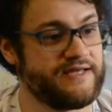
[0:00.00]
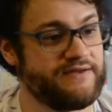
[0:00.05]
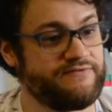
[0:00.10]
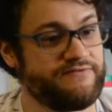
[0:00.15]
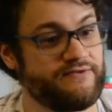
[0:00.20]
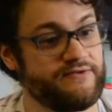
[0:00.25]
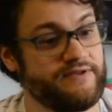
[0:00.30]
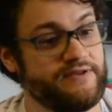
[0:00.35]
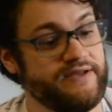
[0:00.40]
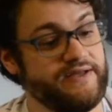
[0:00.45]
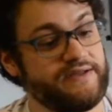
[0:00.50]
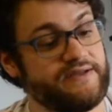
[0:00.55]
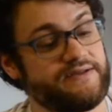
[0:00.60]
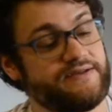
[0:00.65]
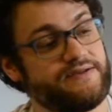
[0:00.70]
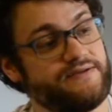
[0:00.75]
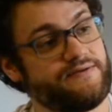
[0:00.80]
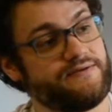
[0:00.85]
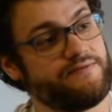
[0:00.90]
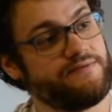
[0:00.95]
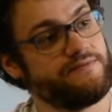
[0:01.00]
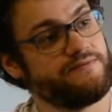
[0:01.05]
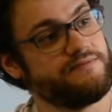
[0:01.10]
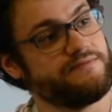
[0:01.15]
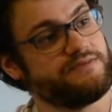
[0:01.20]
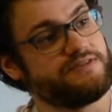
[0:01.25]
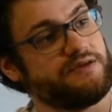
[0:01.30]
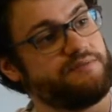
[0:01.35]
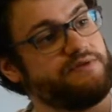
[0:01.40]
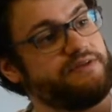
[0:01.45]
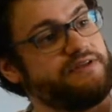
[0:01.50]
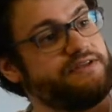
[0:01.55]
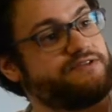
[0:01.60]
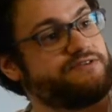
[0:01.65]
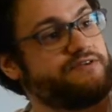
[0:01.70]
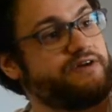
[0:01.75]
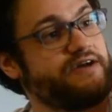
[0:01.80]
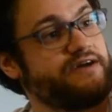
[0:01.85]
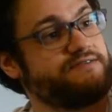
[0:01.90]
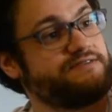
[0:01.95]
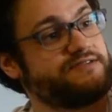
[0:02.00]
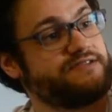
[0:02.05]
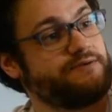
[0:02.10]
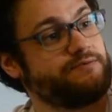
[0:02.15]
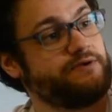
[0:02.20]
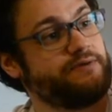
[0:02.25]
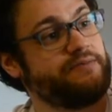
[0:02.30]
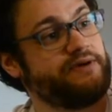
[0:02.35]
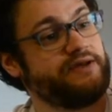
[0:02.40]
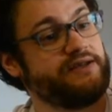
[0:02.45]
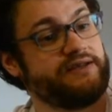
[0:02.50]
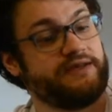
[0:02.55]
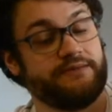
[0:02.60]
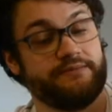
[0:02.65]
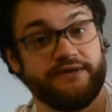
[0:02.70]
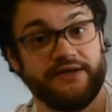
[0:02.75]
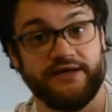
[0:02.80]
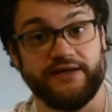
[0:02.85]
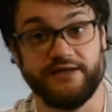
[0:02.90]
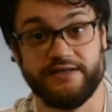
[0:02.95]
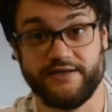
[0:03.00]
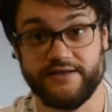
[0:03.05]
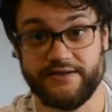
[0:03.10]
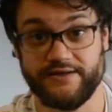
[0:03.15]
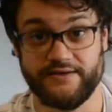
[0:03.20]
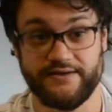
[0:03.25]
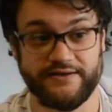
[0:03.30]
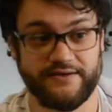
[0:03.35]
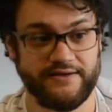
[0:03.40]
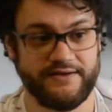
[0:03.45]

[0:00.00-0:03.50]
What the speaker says: for Lent, some of these crafts that we made can be hidden,